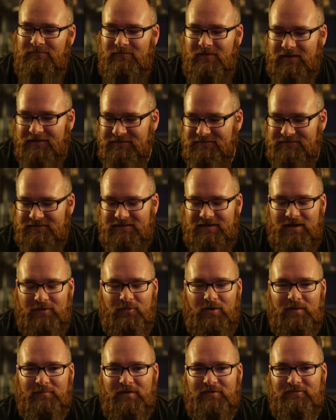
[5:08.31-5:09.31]
I can see now
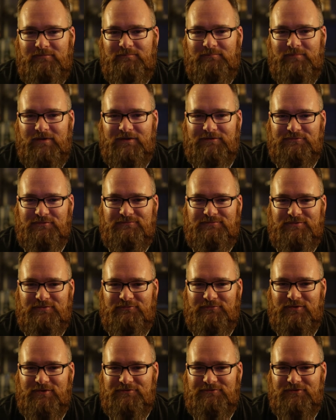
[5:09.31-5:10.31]
why my parents are so
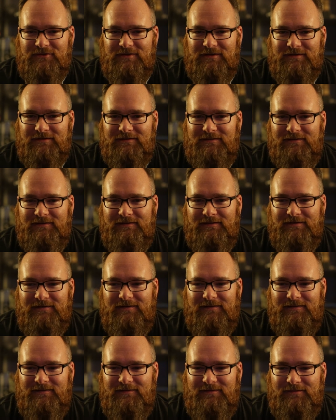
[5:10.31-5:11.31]
frustrated
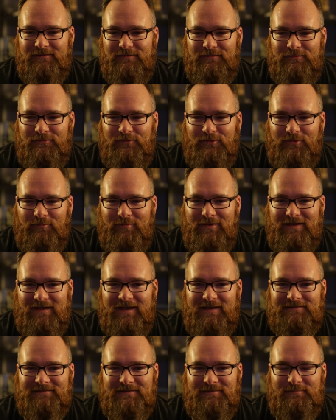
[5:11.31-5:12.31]
with me
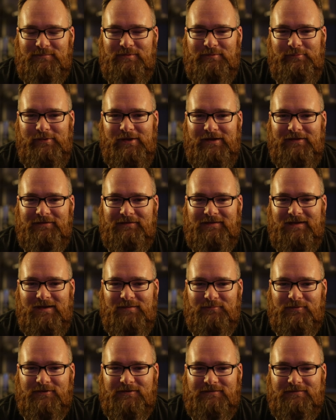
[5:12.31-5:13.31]
asking to be behind the
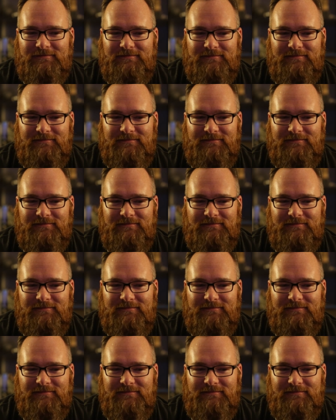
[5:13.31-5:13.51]
camera.